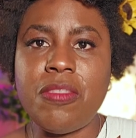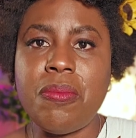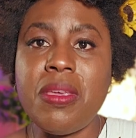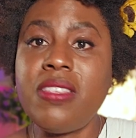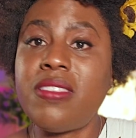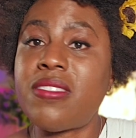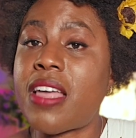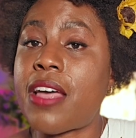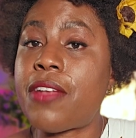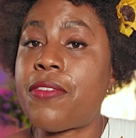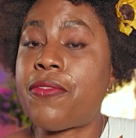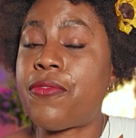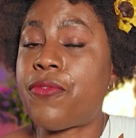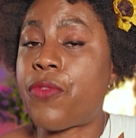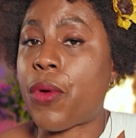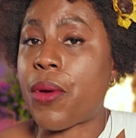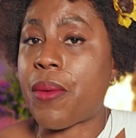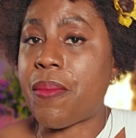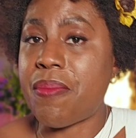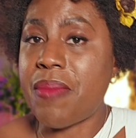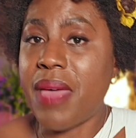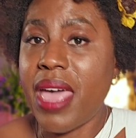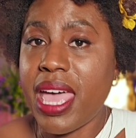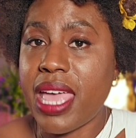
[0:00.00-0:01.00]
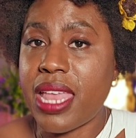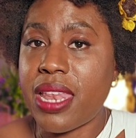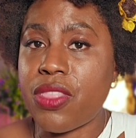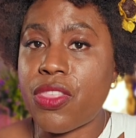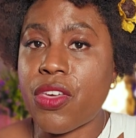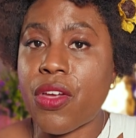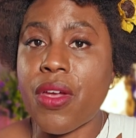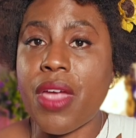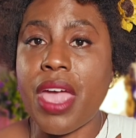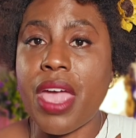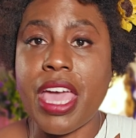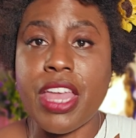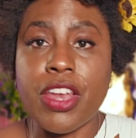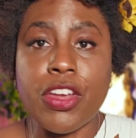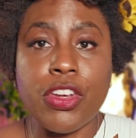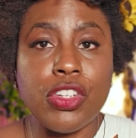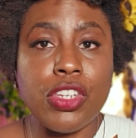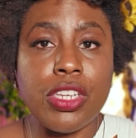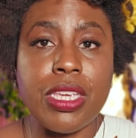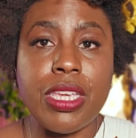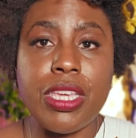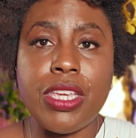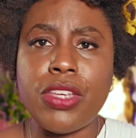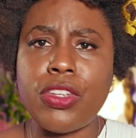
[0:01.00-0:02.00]
means that for men, their
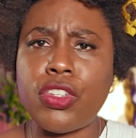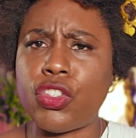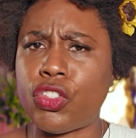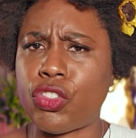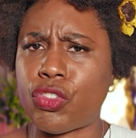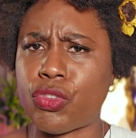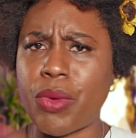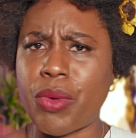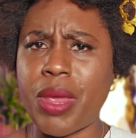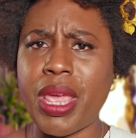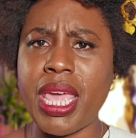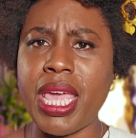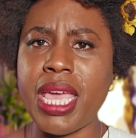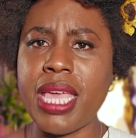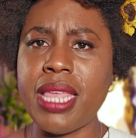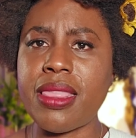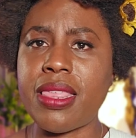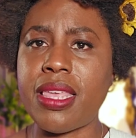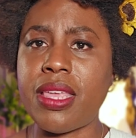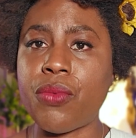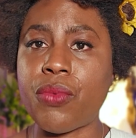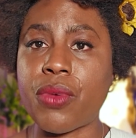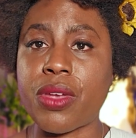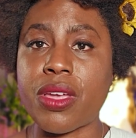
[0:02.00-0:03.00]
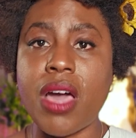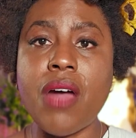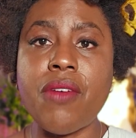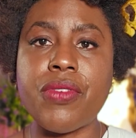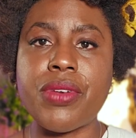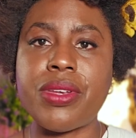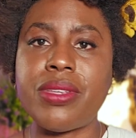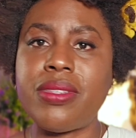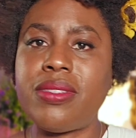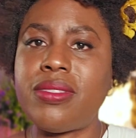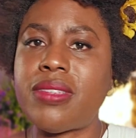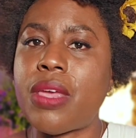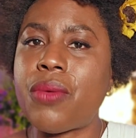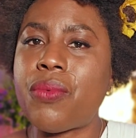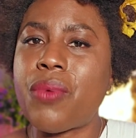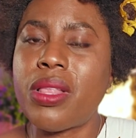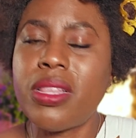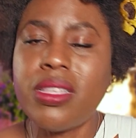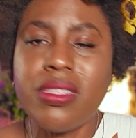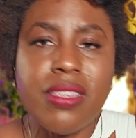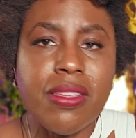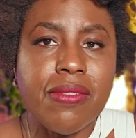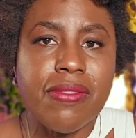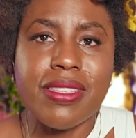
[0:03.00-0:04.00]
energy, strength, and recovery stay
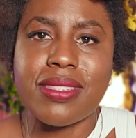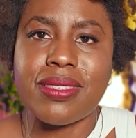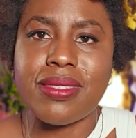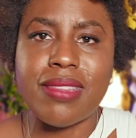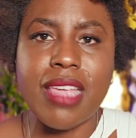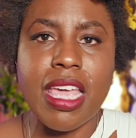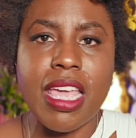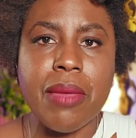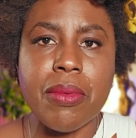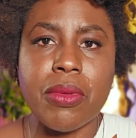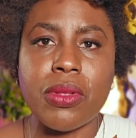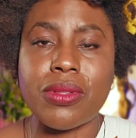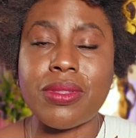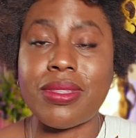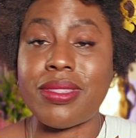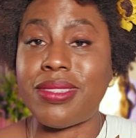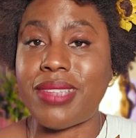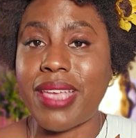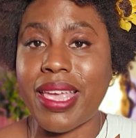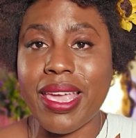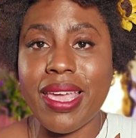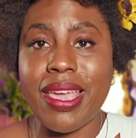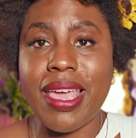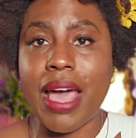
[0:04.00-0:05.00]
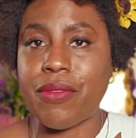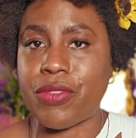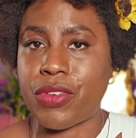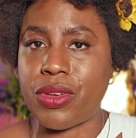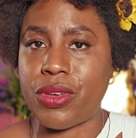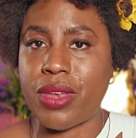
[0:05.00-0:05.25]
relatively stable day after